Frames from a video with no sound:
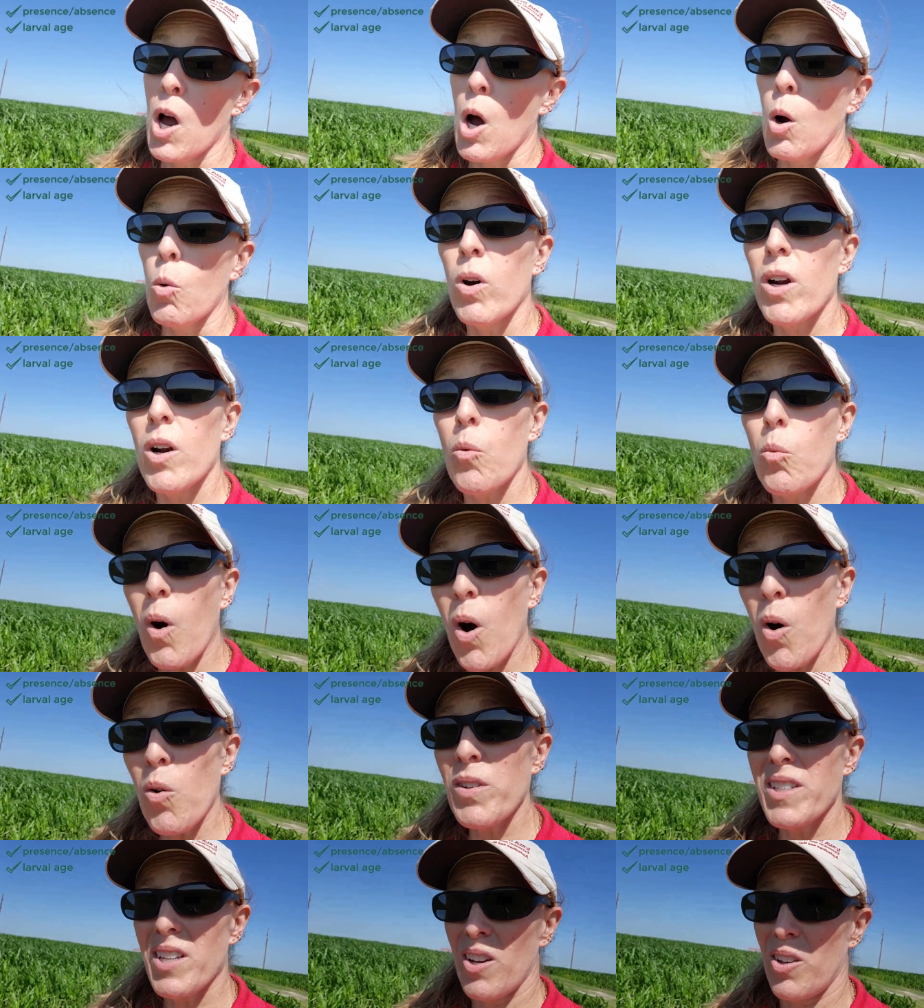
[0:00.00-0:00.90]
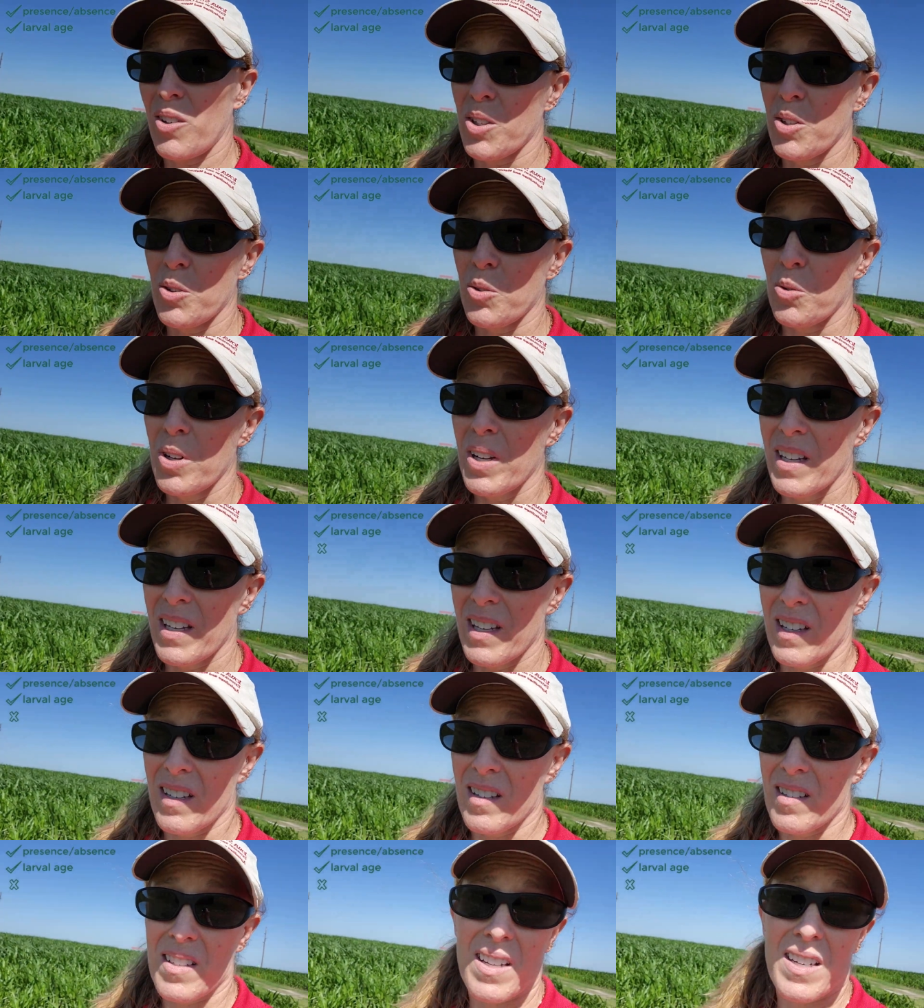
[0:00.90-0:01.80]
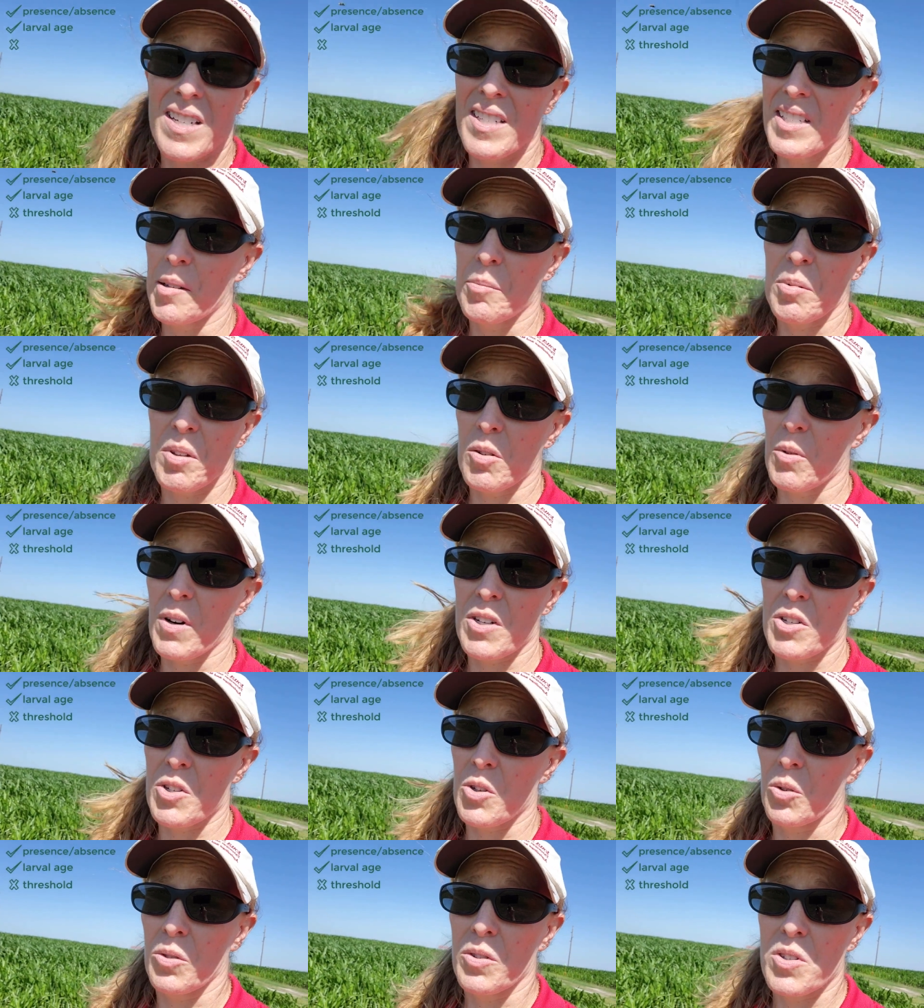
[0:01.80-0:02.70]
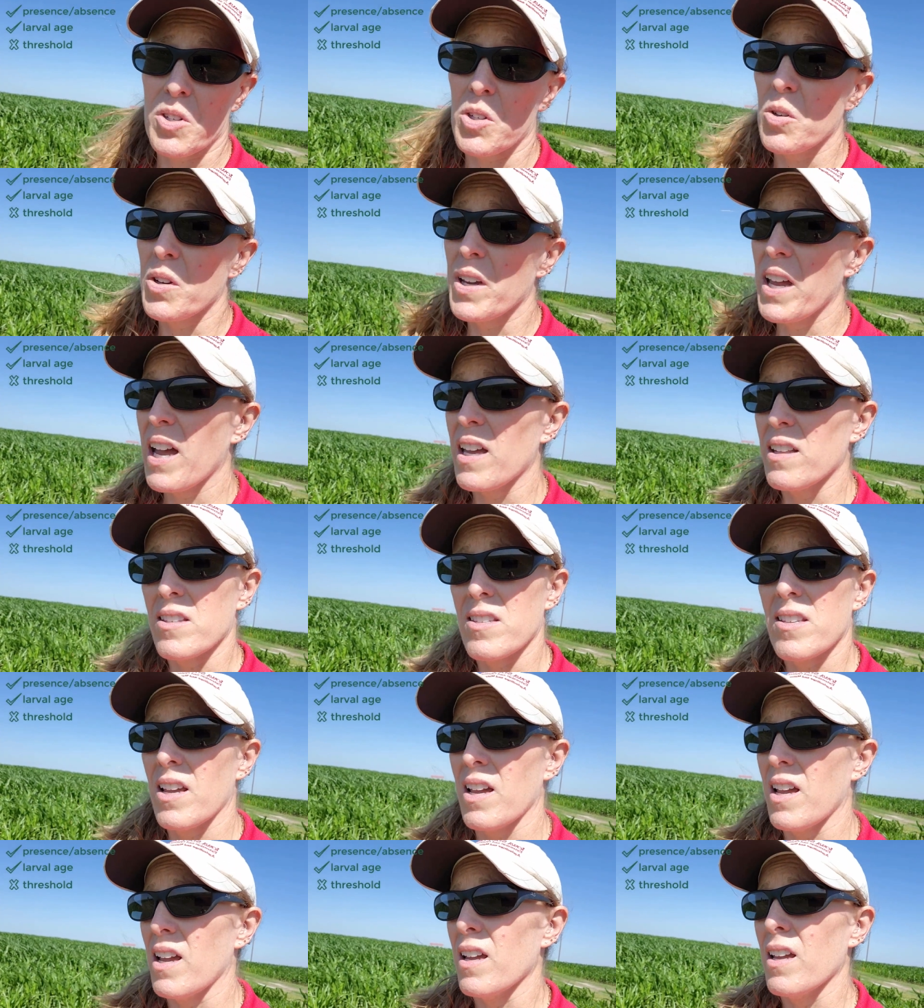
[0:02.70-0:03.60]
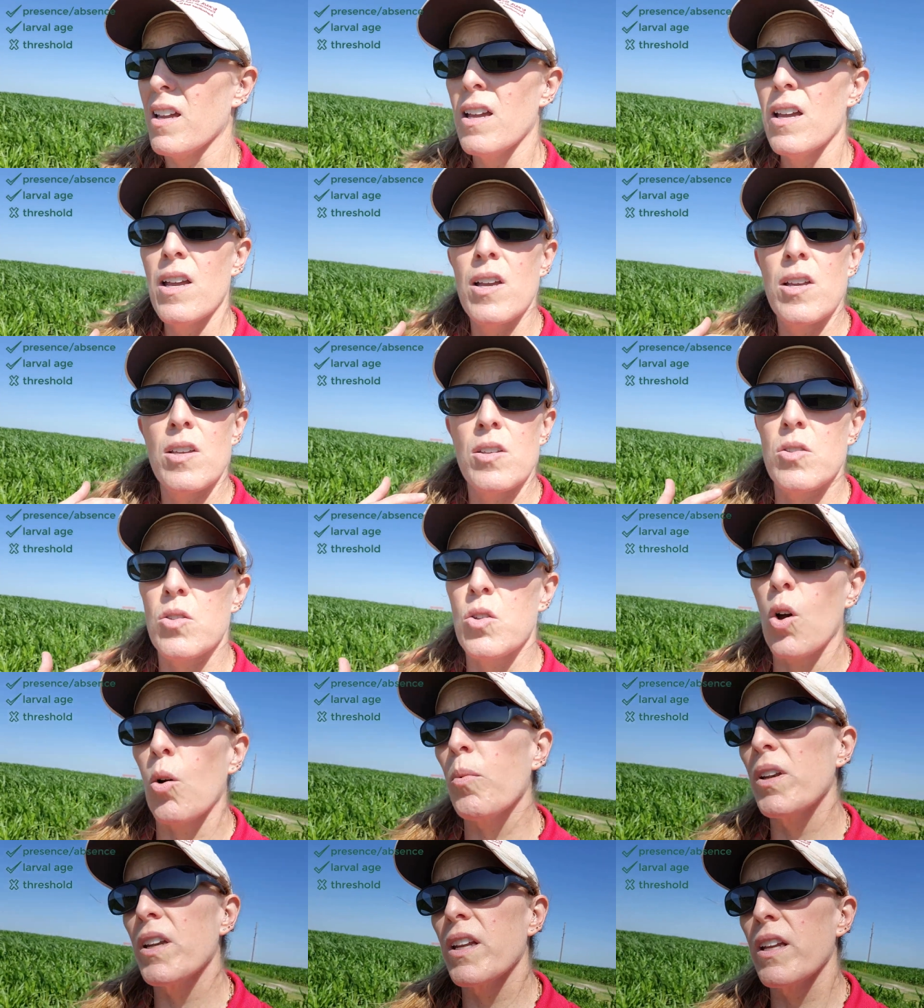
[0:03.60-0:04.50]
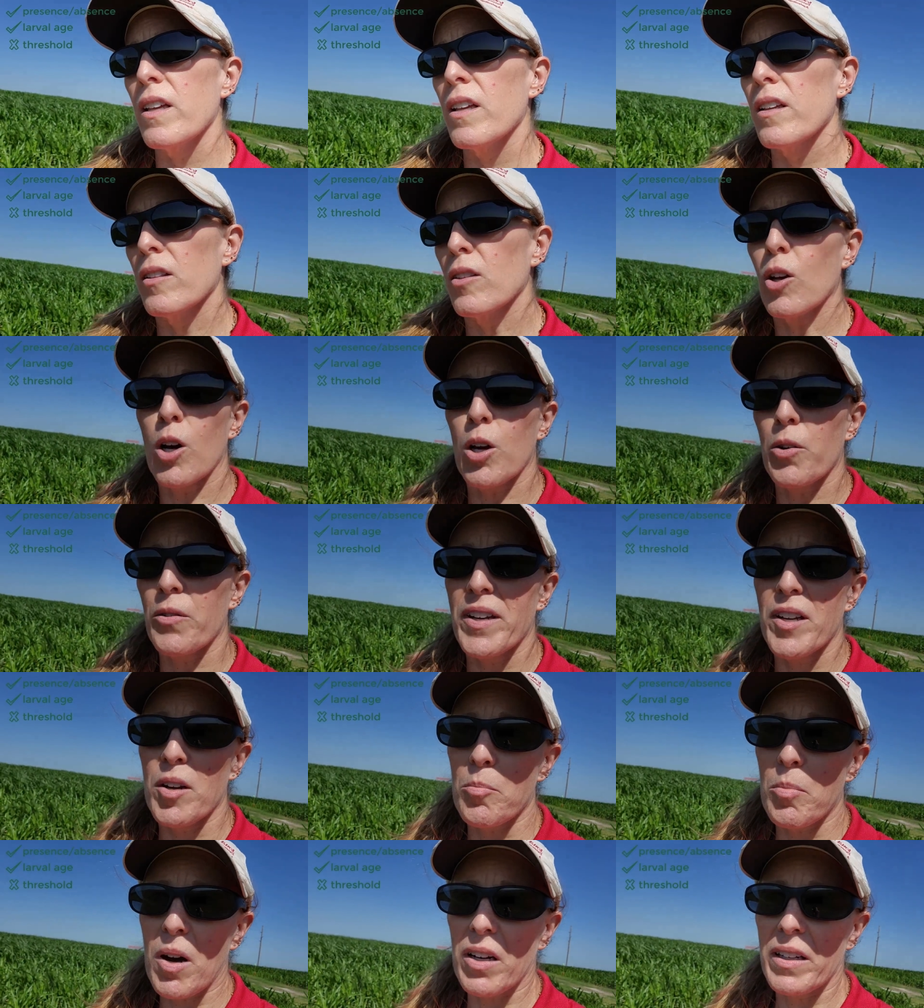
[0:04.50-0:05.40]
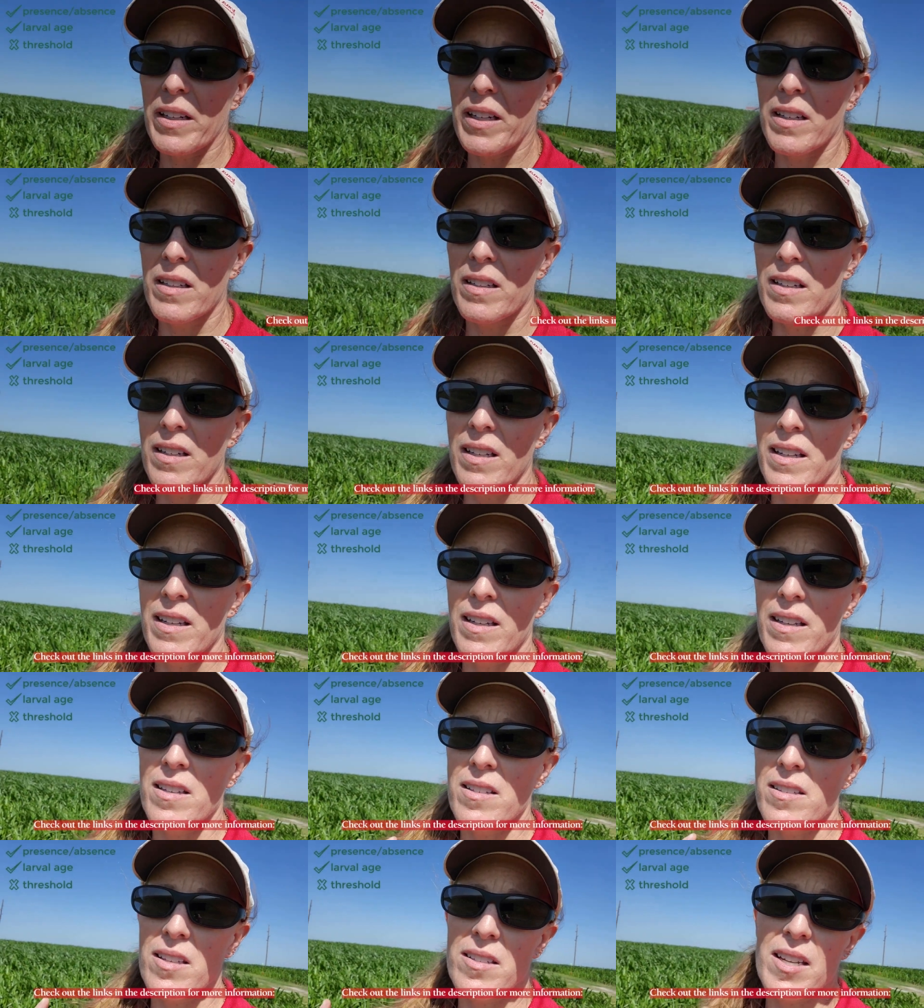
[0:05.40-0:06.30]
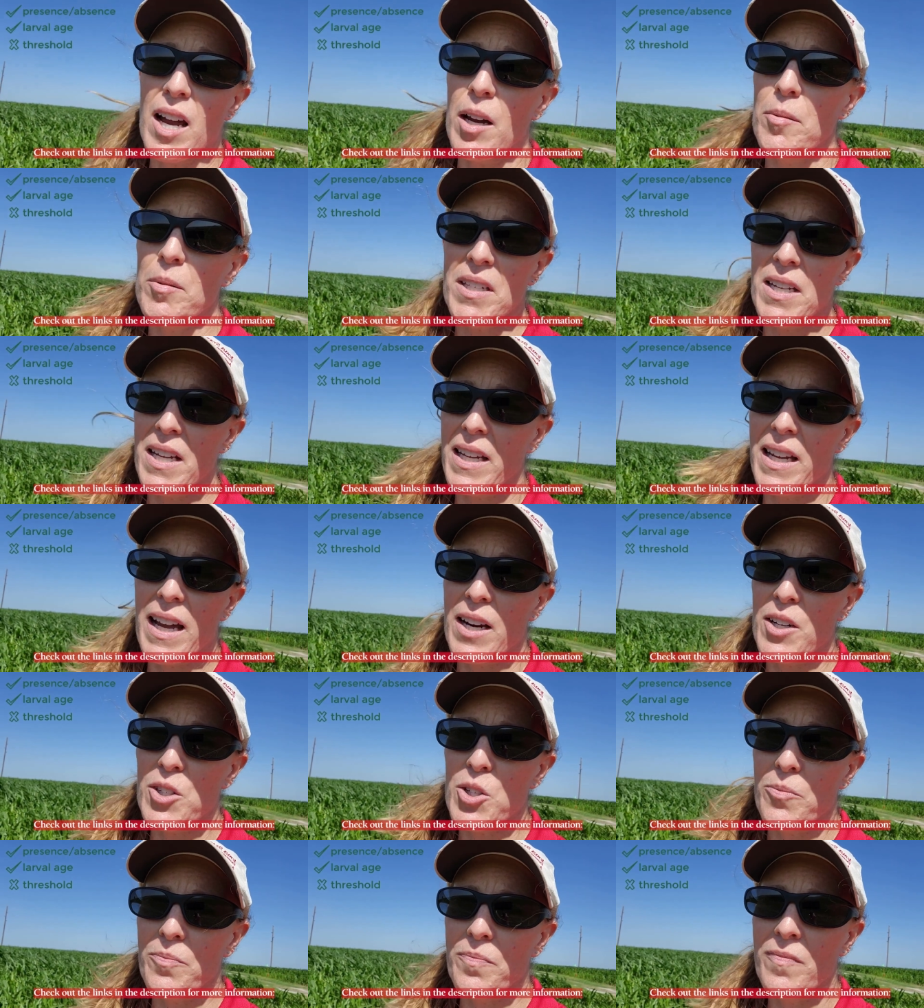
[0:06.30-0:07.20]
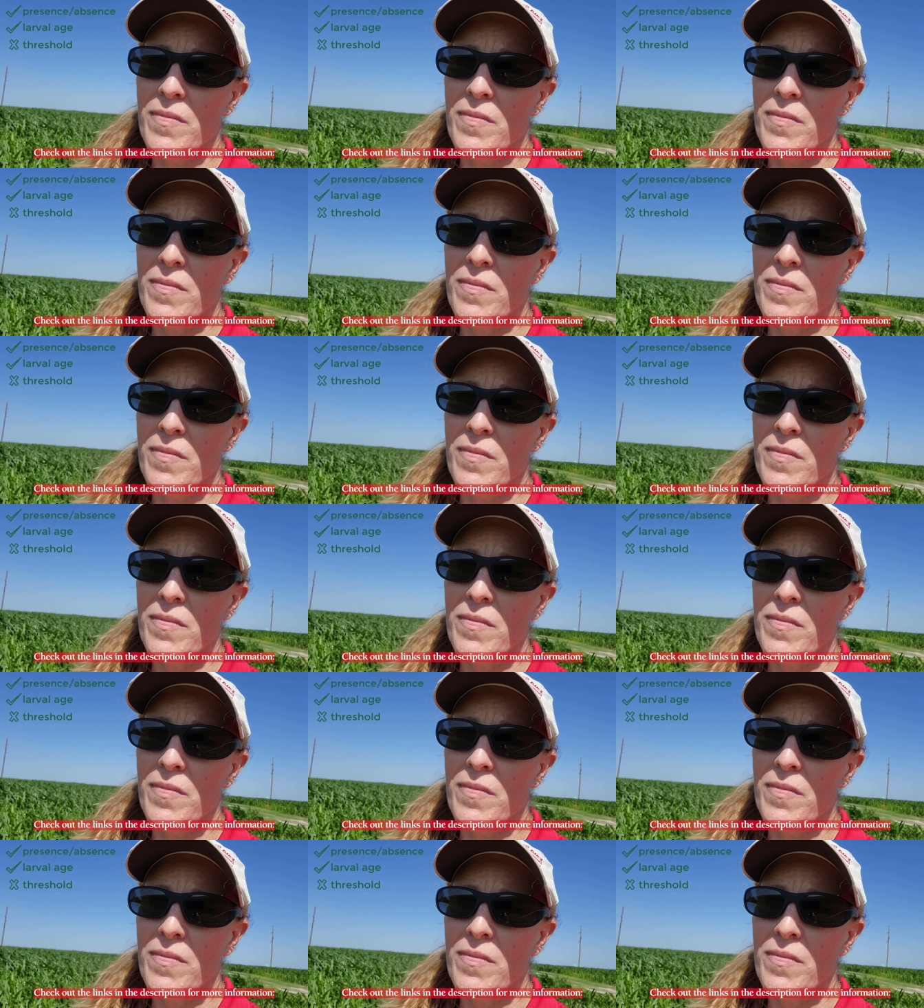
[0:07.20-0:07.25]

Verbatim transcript: What it won't tell you is any type of threshold. So you can't say so many larvae in a bucket is the time to take action.